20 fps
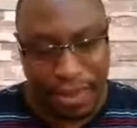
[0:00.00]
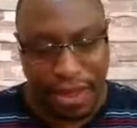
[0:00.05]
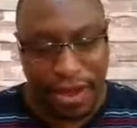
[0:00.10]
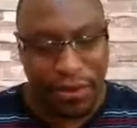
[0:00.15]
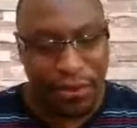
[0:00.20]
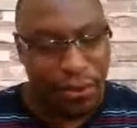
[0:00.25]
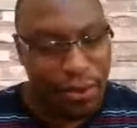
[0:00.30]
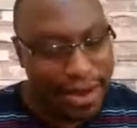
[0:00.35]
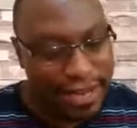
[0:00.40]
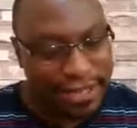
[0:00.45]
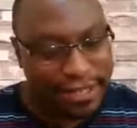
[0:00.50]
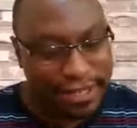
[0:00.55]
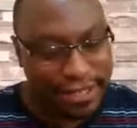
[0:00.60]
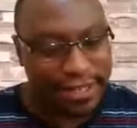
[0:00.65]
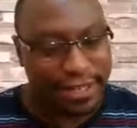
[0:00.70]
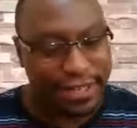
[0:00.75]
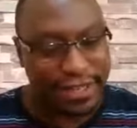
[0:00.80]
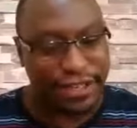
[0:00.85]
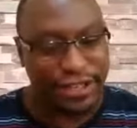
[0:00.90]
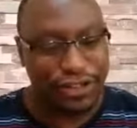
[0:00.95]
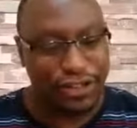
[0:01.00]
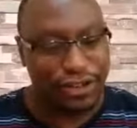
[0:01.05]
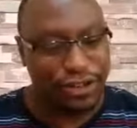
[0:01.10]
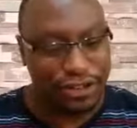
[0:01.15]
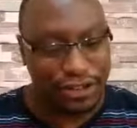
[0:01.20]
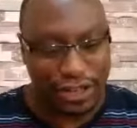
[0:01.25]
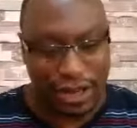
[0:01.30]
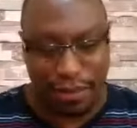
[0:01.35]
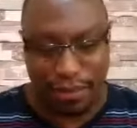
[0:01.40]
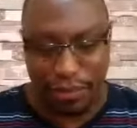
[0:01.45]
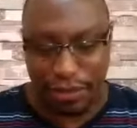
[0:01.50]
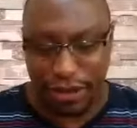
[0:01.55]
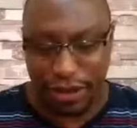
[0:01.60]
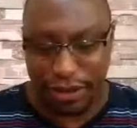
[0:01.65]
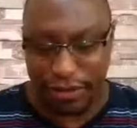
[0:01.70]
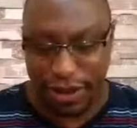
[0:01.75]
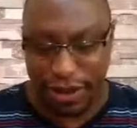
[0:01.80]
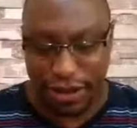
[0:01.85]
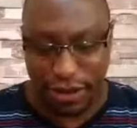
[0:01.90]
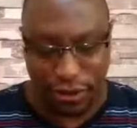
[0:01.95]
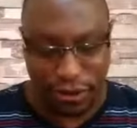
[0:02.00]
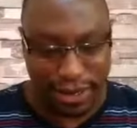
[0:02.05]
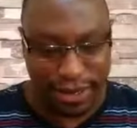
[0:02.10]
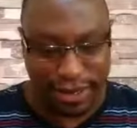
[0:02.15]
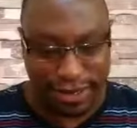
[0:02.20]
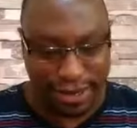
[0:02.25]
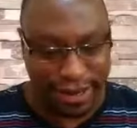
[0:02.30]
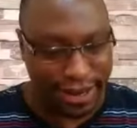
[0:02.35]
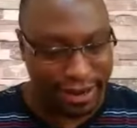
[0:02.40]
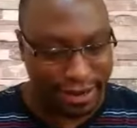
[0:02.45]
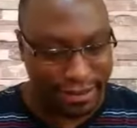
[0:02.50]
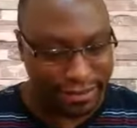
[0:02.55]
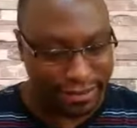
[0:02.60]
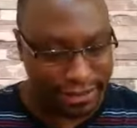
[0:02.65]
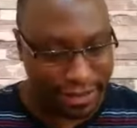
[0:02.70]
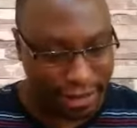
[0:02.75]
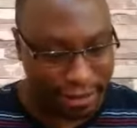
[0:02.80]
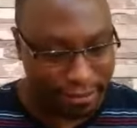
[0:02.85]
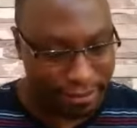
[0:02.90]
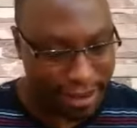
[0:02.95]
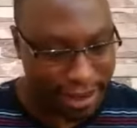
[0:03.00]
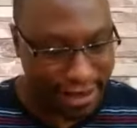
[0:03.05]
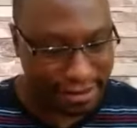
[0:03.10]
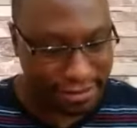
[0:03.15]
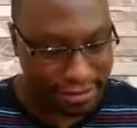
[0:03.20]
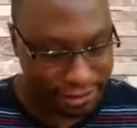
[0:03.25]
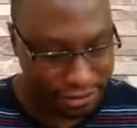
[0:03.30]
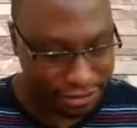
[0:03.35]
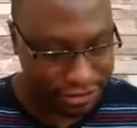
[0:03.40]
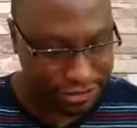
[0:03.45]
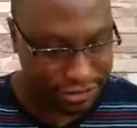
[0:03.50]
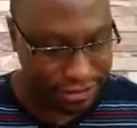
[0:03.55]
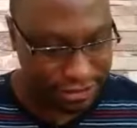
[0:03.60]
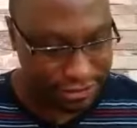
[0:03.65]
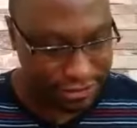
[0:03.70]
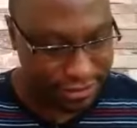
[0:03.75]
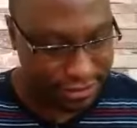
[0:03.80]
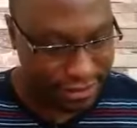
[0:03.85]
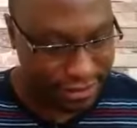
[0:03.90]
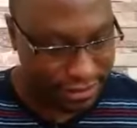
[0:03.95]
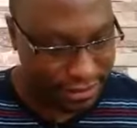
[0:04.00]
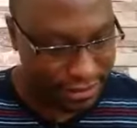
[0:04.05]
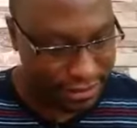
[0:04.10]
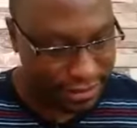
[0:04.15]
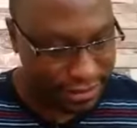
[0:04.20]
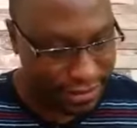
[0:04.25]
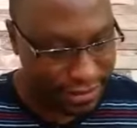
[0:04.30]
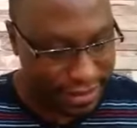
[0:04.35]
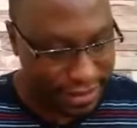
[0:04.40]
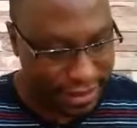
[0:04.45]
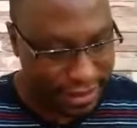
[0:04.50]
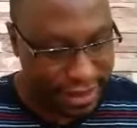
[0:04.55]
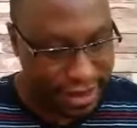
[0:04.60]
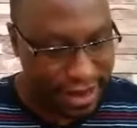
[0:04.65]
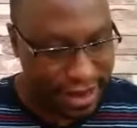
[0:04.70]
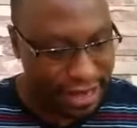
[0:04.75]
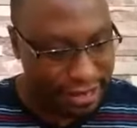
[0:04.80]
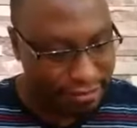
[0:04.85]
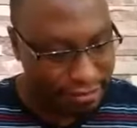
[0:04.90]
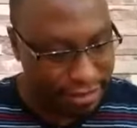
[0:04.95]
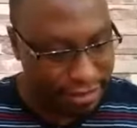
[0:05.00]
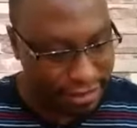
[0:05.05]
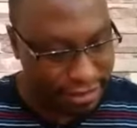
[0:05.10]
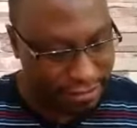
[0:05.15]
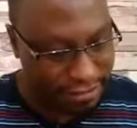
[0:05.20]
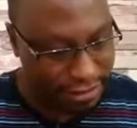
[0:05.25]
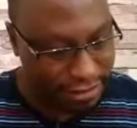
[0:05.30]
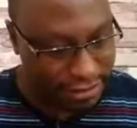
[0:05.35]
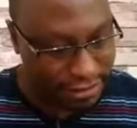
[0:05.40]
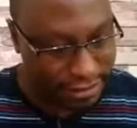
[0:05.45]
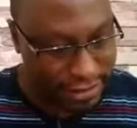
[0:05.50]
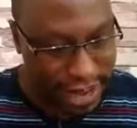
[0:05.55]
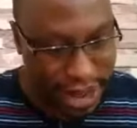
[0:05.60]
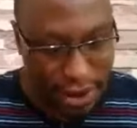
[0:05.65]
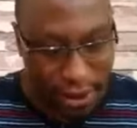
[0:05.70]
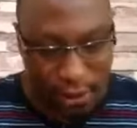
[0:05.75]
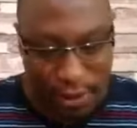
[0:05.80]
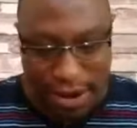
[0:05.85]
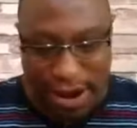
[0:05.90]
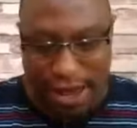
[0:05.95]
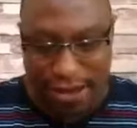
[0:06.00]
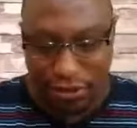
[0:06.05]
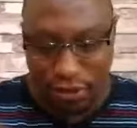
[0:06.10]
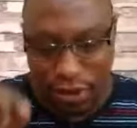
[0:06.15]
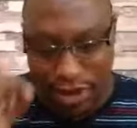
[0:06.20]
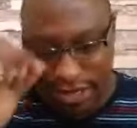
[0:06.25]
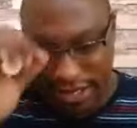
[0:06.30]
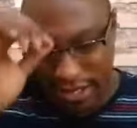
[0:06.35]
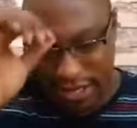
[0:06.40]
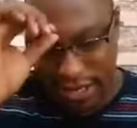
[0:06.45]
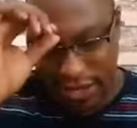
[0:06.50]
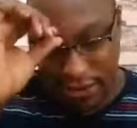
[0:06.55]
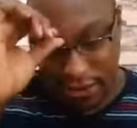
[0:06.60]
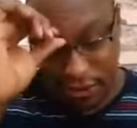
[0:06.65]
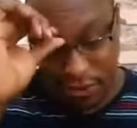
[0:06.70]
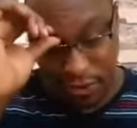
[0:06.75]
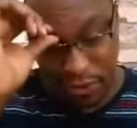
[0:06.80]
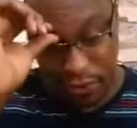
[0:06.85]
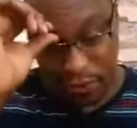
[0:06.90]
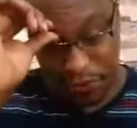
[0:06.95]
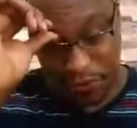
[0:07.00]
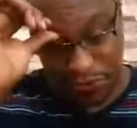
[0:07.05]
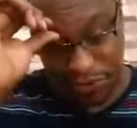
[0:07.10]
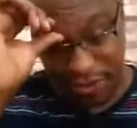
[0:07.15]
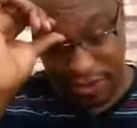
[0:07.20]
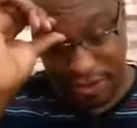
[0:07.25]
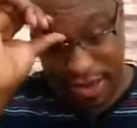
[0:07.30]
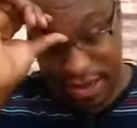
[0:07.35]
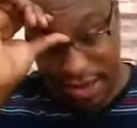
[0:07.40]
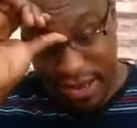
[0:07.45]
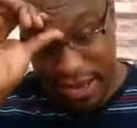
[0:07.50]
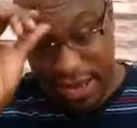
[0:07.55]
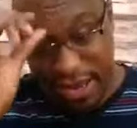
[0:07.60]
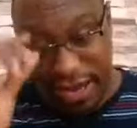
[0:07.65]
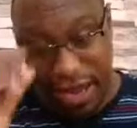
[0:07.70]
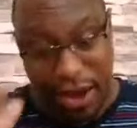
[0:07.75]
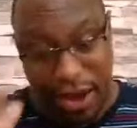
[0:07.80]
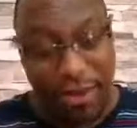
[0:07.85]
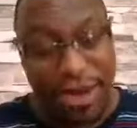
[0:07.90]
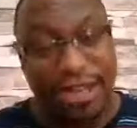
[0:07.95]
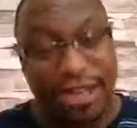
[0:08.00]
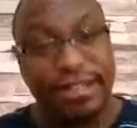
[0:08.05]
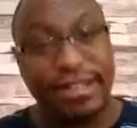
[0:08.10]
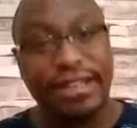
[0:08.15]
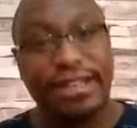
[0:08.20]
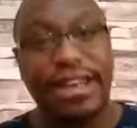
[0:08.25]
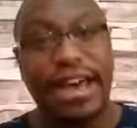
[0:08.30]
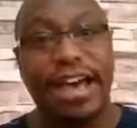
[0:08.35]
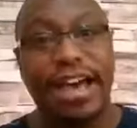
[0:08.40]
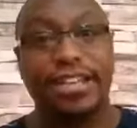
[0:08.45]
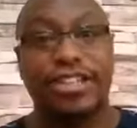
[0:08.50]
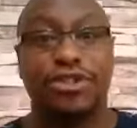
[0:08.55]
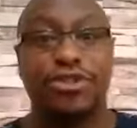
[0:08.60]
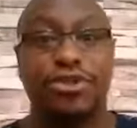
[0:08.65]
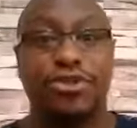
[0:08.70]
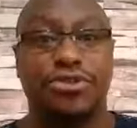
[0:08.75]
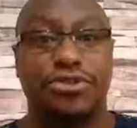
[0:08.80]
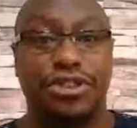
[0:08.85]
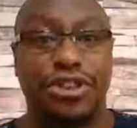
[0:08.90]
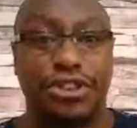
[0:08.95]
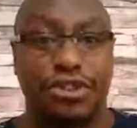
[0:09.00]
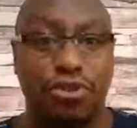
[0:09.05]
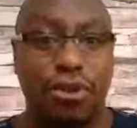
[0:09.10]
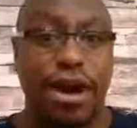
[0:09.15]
Waiting is not something that we can escape as Christians and as believers. Now, what does waiting do? Now, waiting does two things.